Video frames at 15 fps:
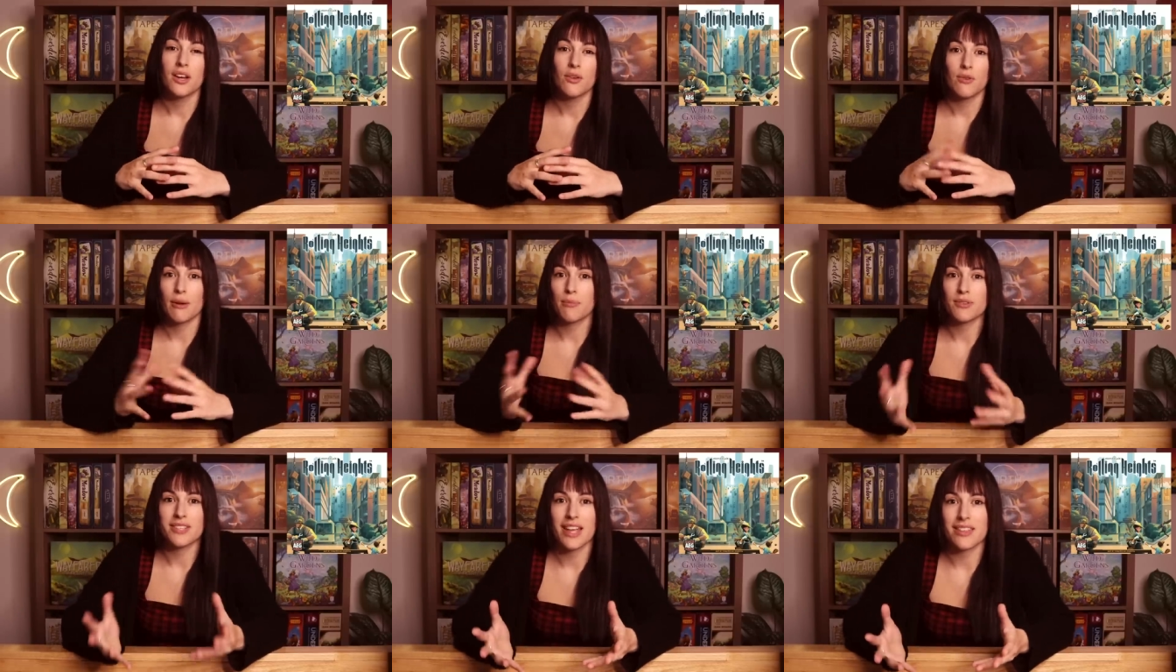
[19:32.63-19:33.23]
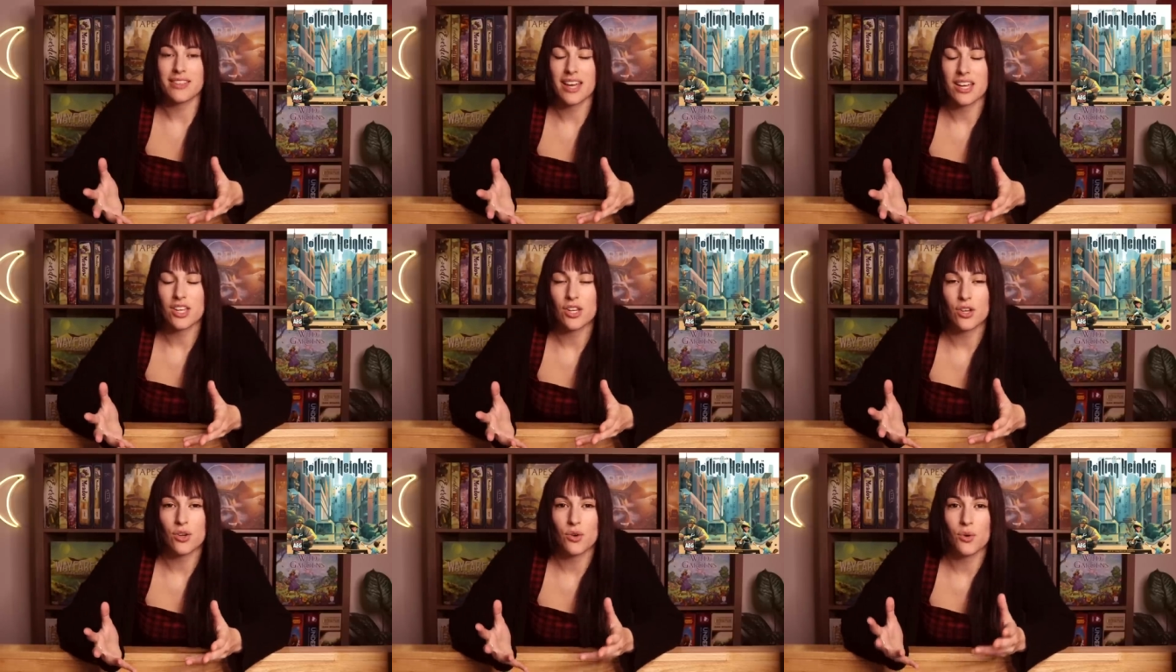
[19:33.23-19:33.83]
represent that
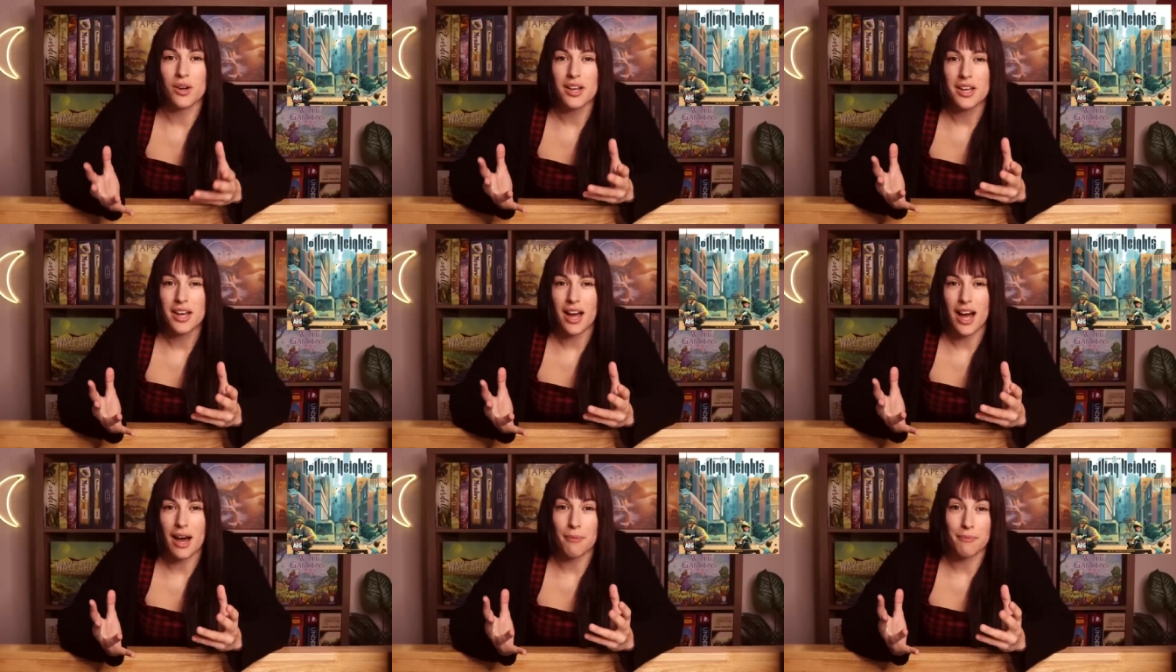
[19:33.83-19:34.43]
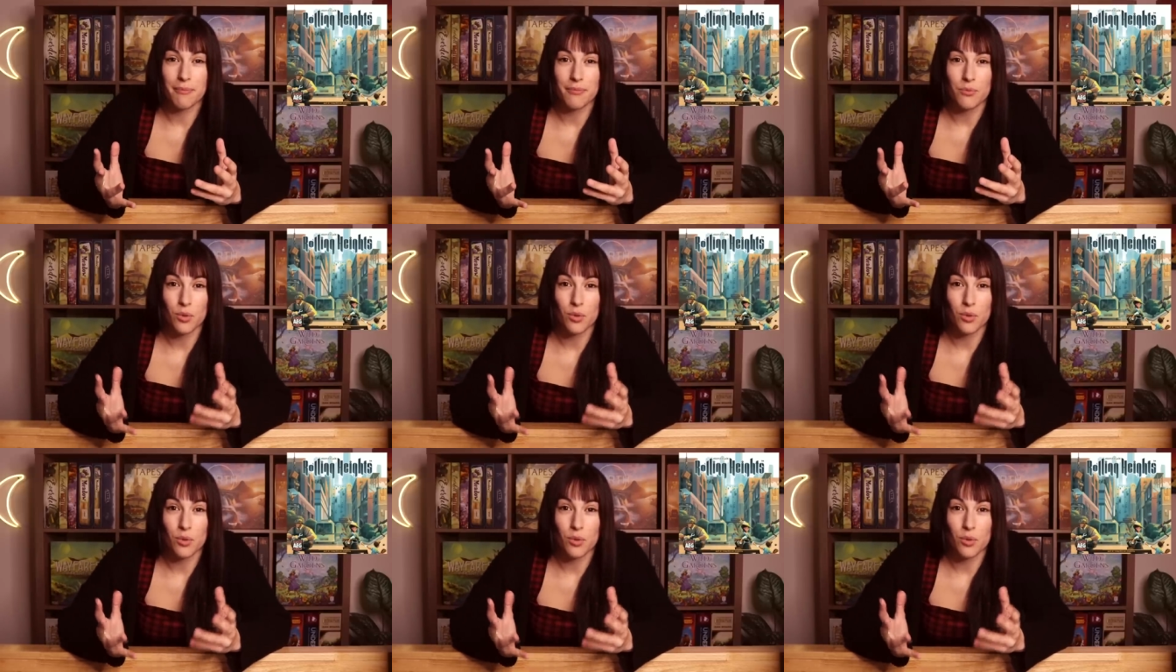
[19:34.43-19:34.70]
you um,